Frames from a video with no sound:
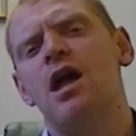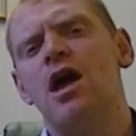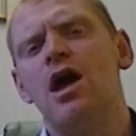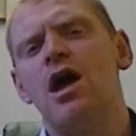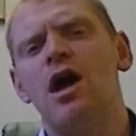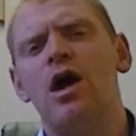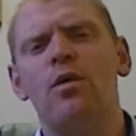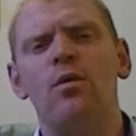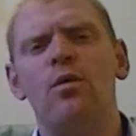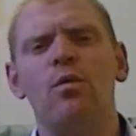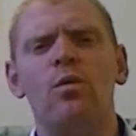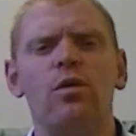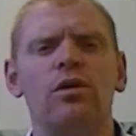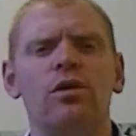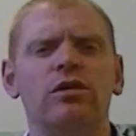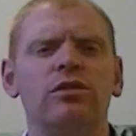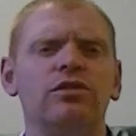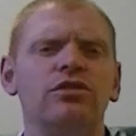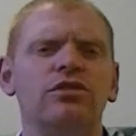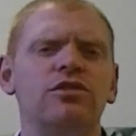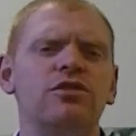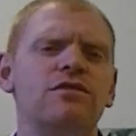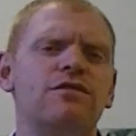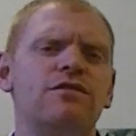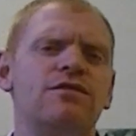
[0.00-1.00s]
And
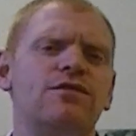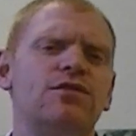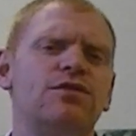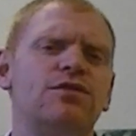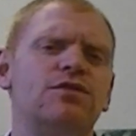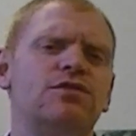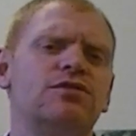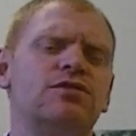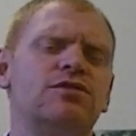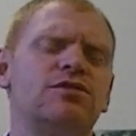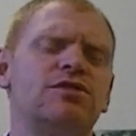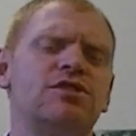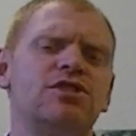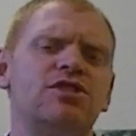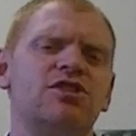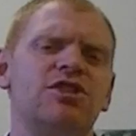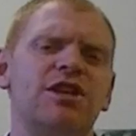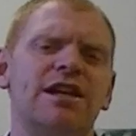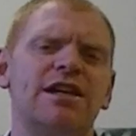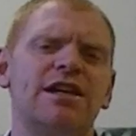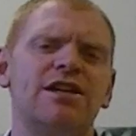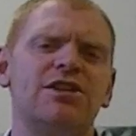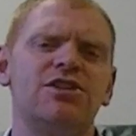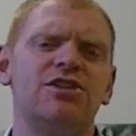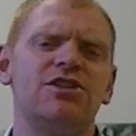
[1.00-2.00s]
wonderful
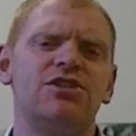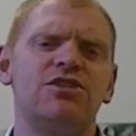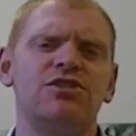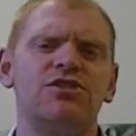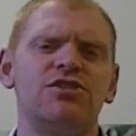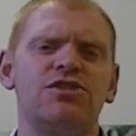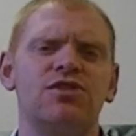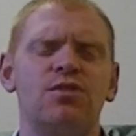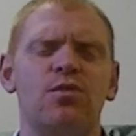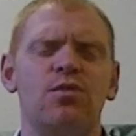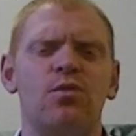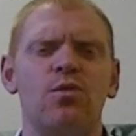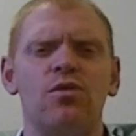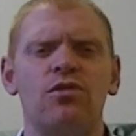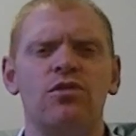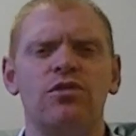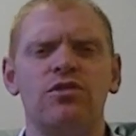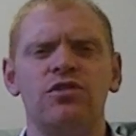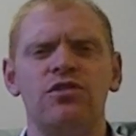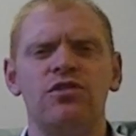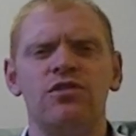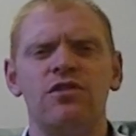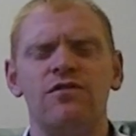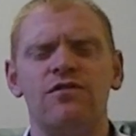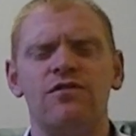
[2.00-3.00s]
suggestions and
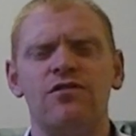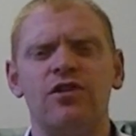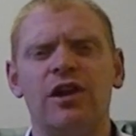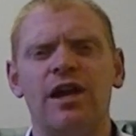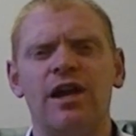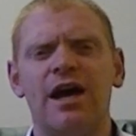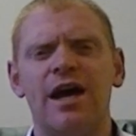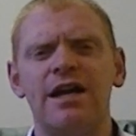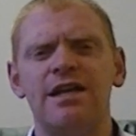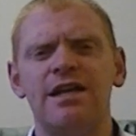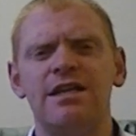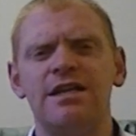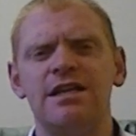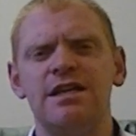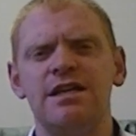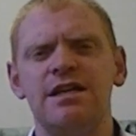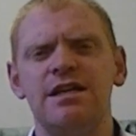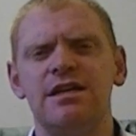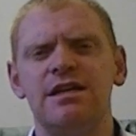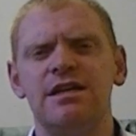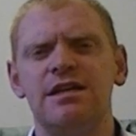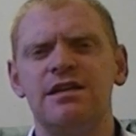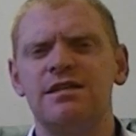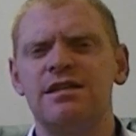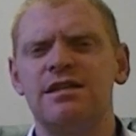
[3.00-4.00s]
wonderful
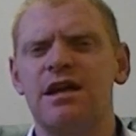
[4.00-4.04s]
ideas